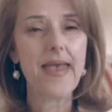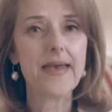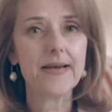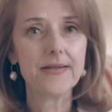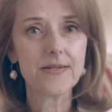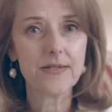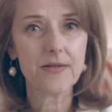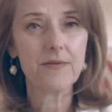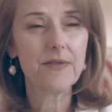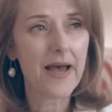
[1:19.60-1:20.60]
and
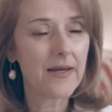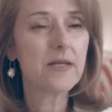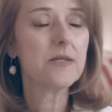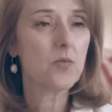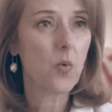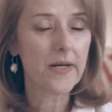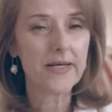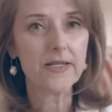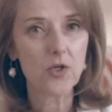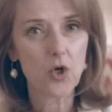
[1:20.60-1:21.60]
that is what
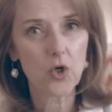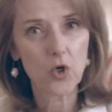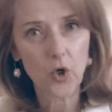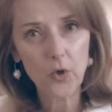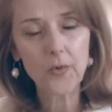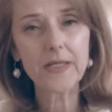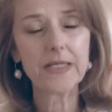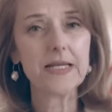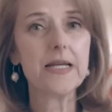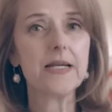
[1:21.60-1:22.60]
it
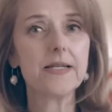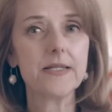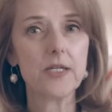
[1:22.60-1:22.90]
currently is.